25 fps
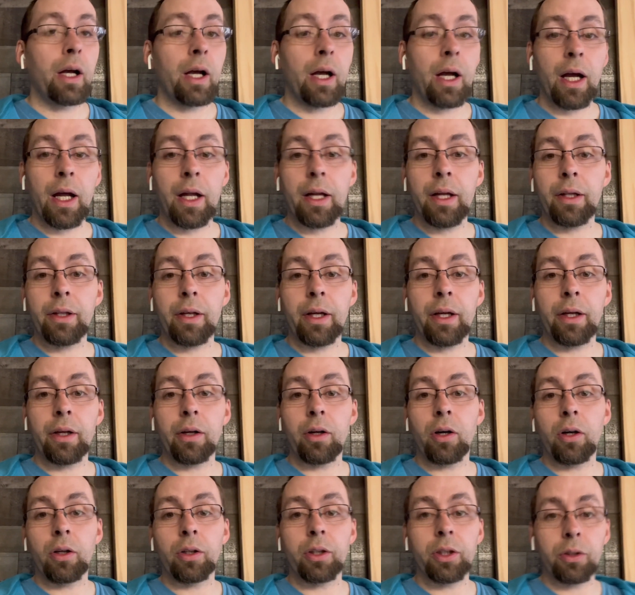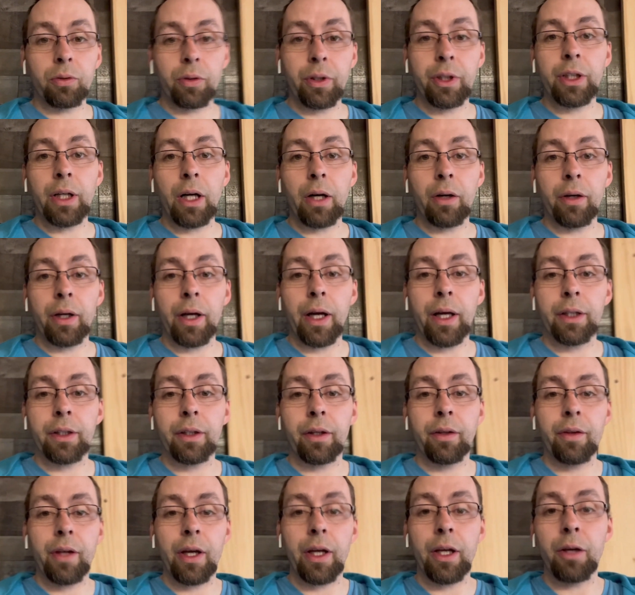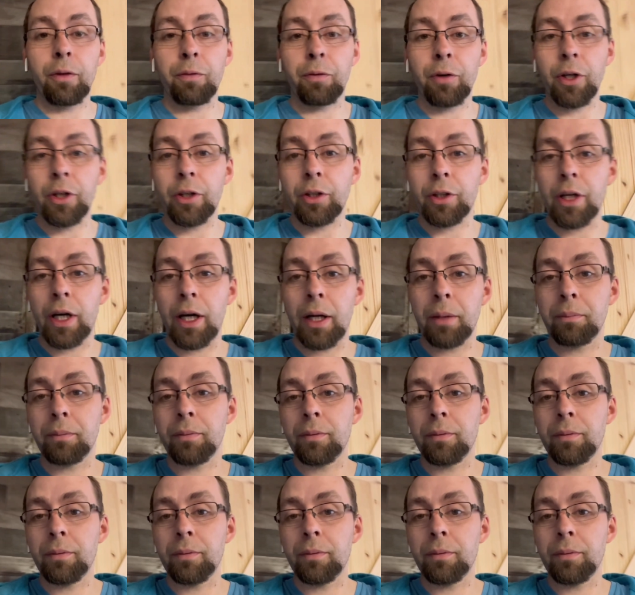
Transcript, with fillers: Anything at all, just reach out and ask. Thank you for your time.